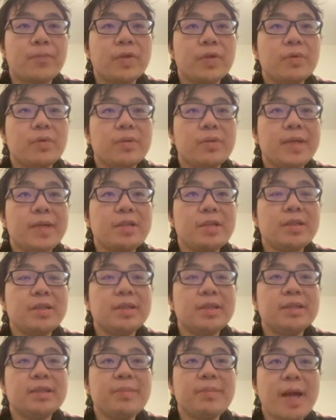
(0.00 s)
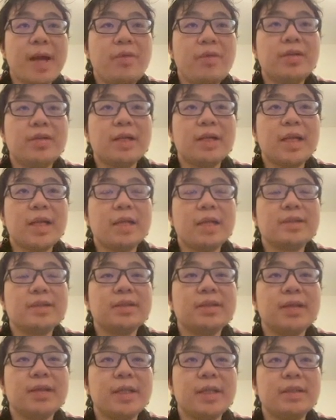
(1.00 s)
we mention its parent
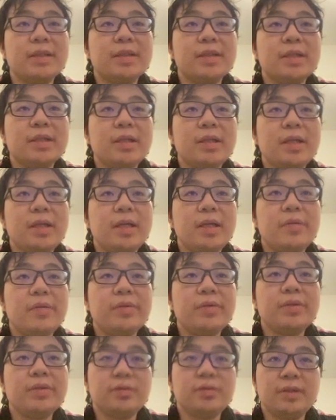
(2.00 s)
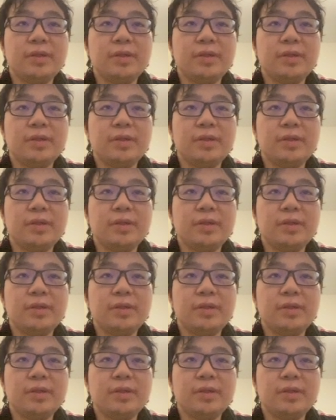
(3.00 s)
class, right? And we should